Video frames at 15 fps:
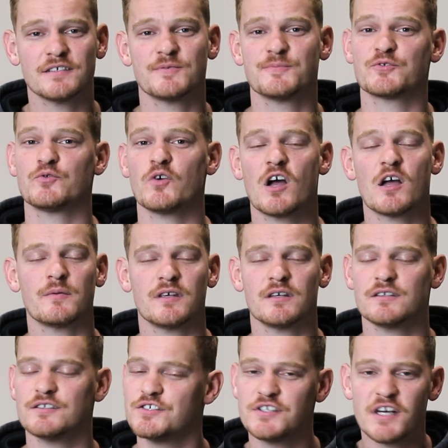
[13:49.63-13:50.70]

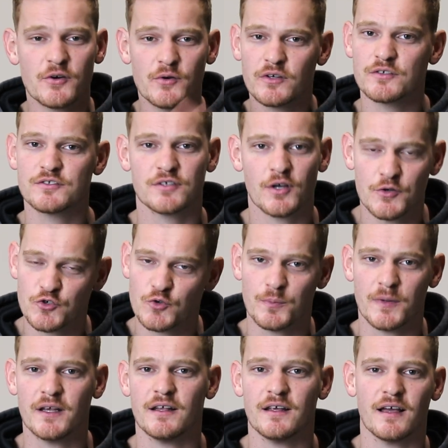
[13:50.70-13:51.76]
subscribing, sharing on social
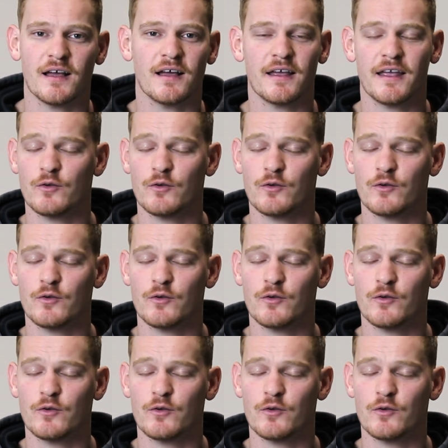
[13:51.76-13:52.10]
media.